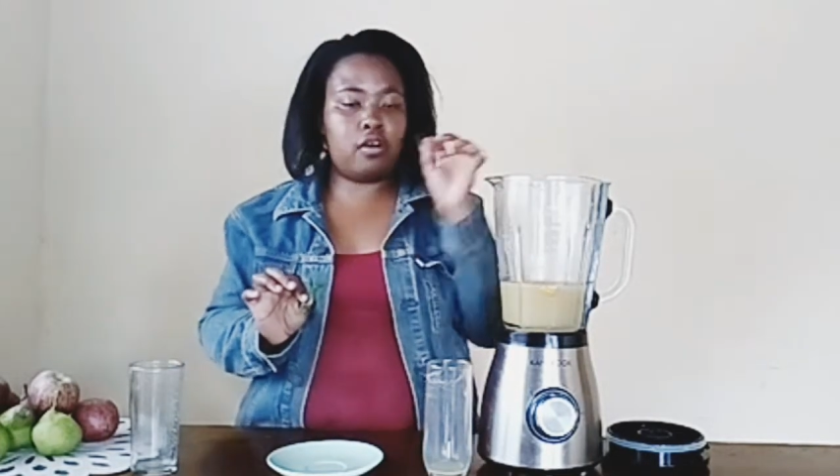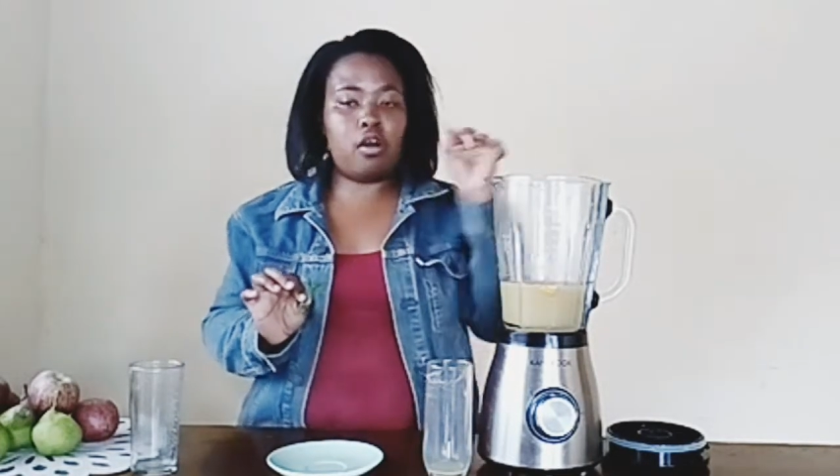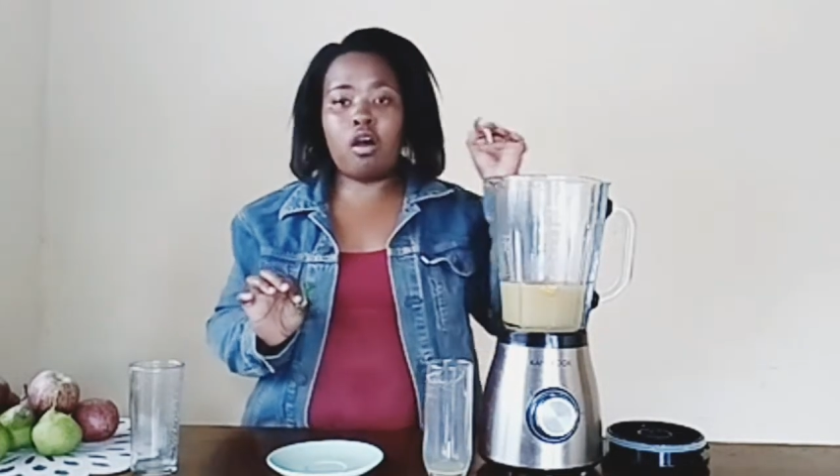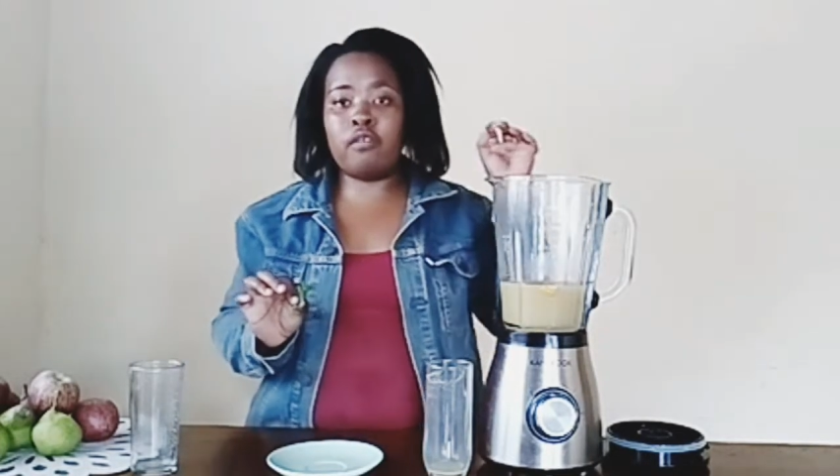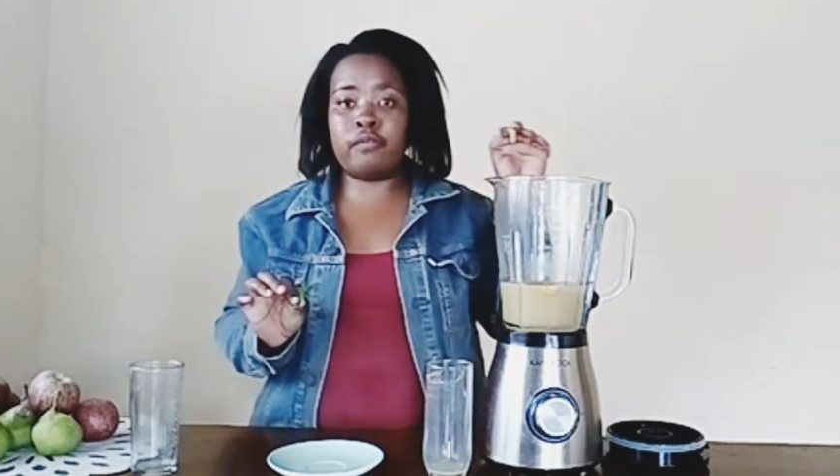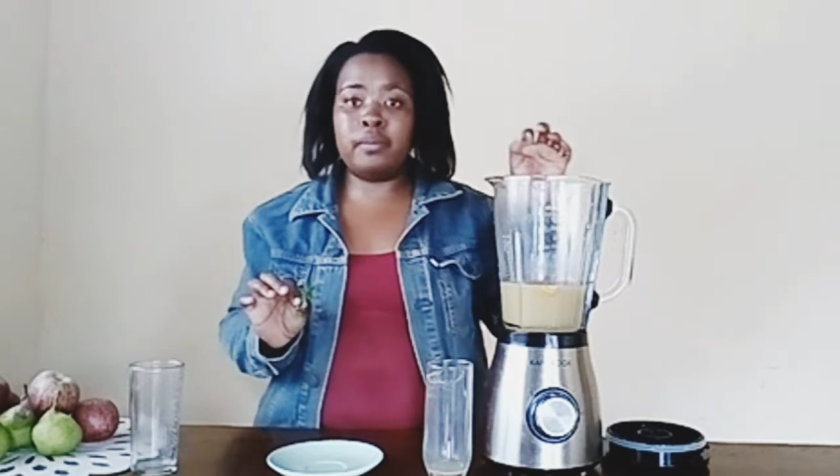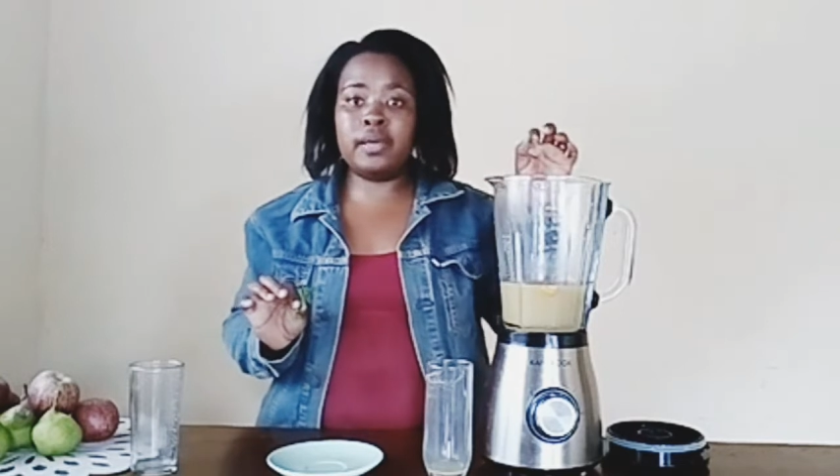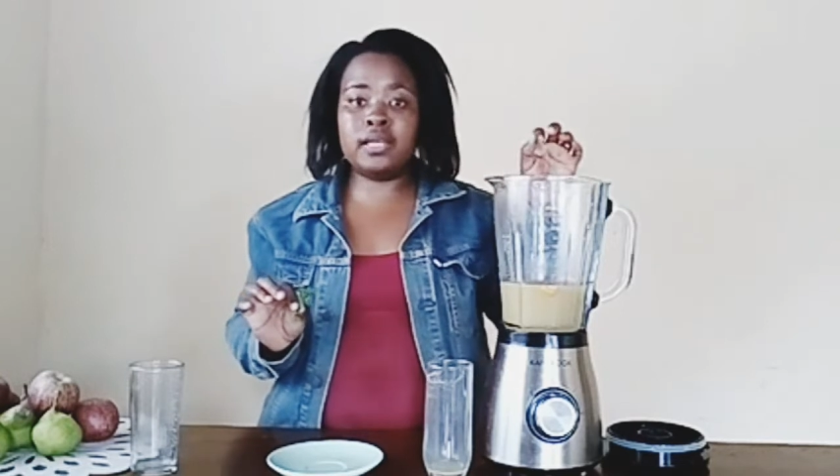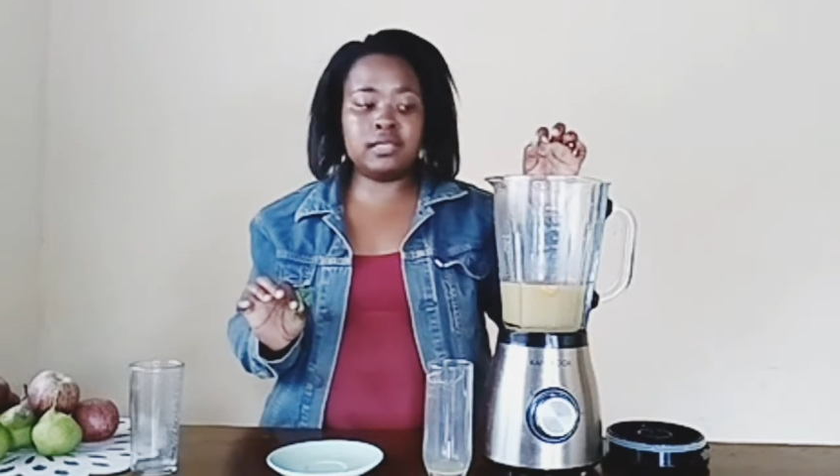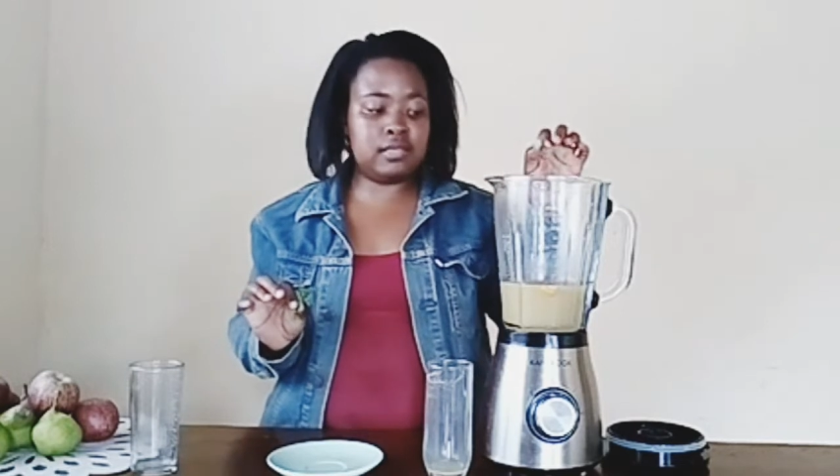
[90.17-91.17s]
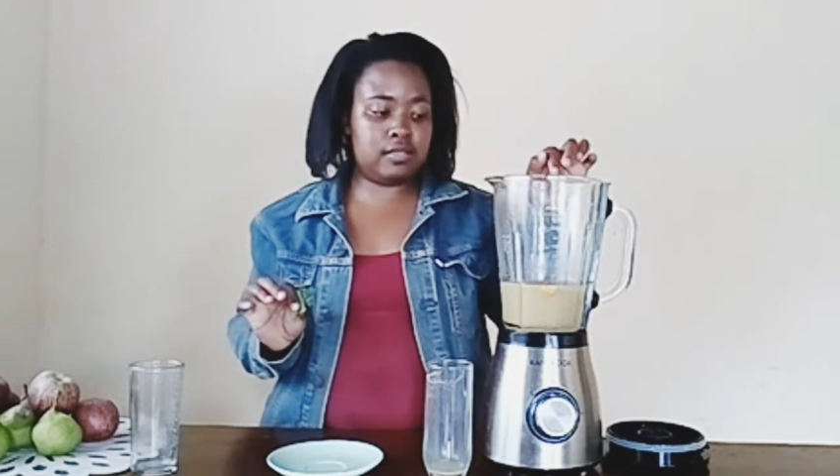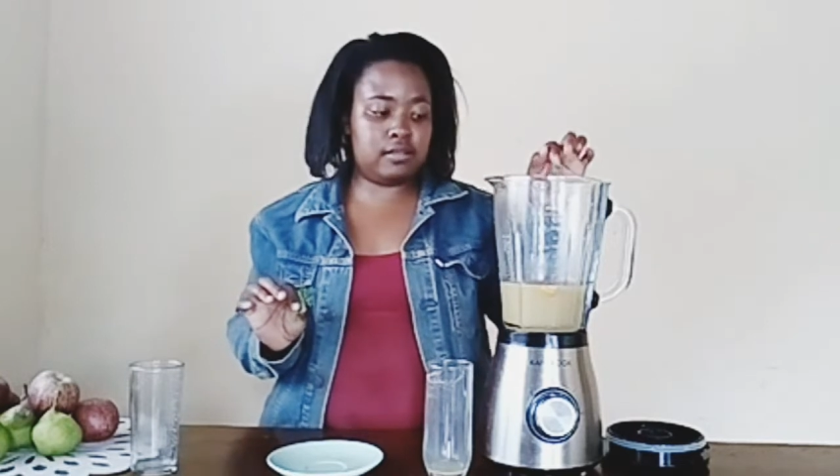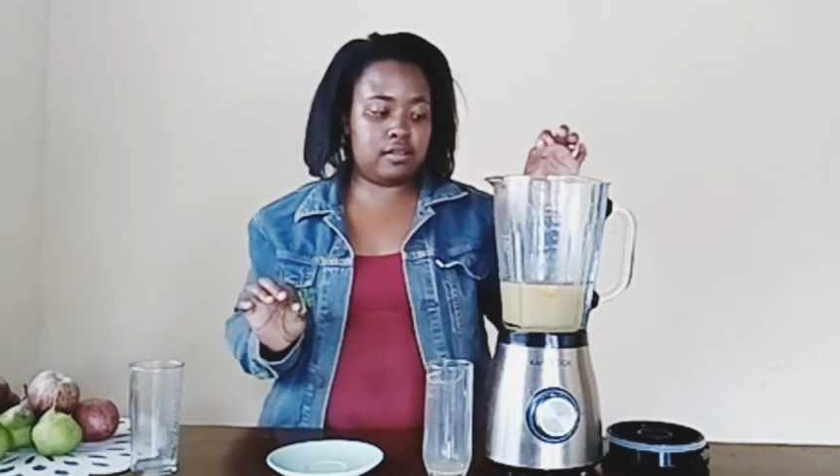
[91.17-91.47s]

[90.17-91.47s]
of mint